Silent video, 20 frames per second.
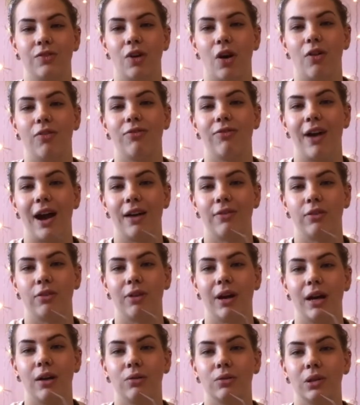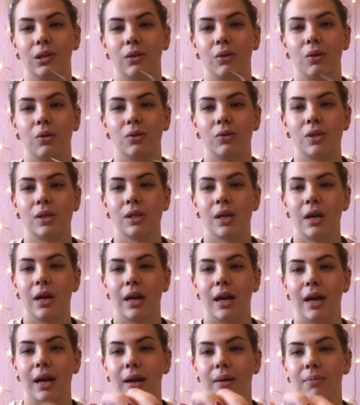got to faff around loads.
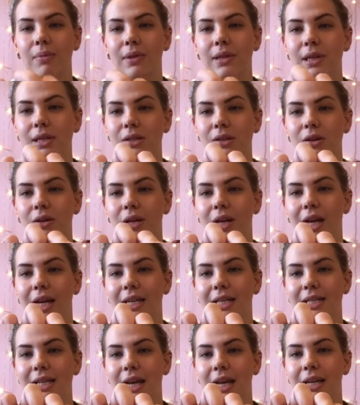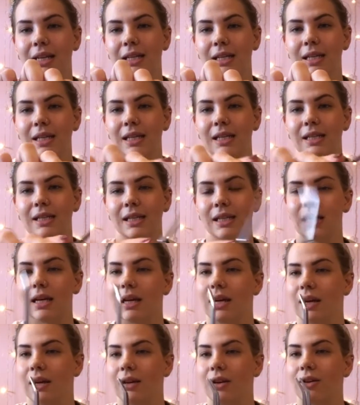These are nice and neat
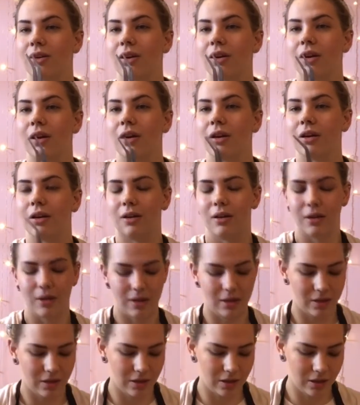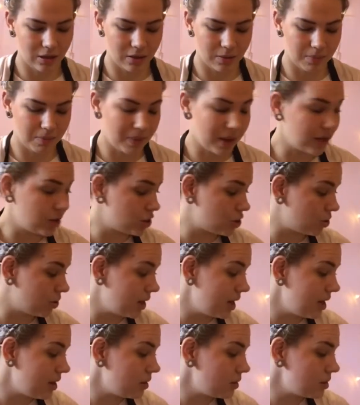and are gonna pinch
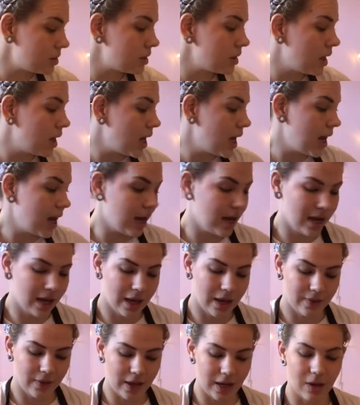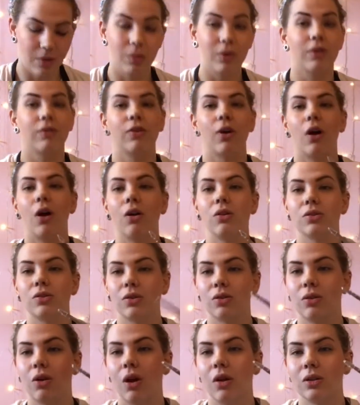your nails. And then we've also
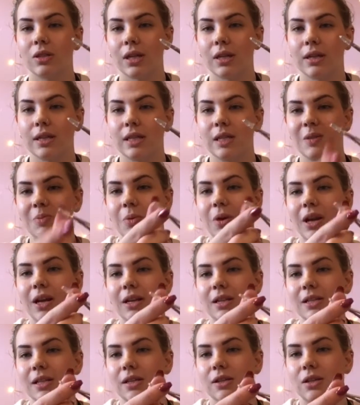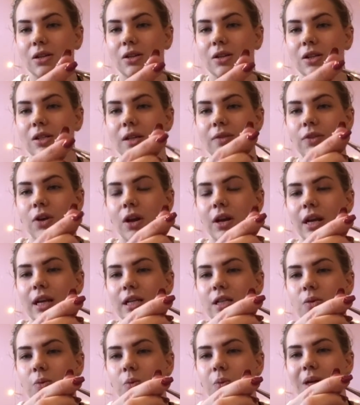got these spring scissors. They've got a
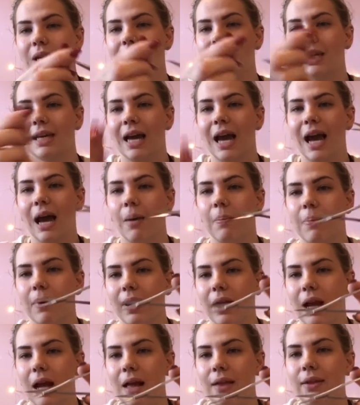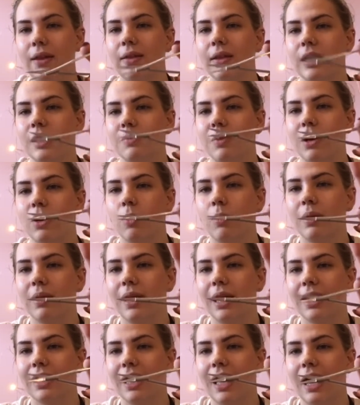nice wee cap and they spring open
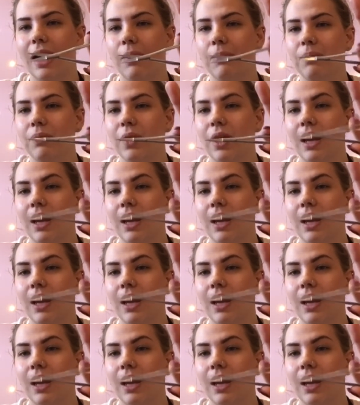like that,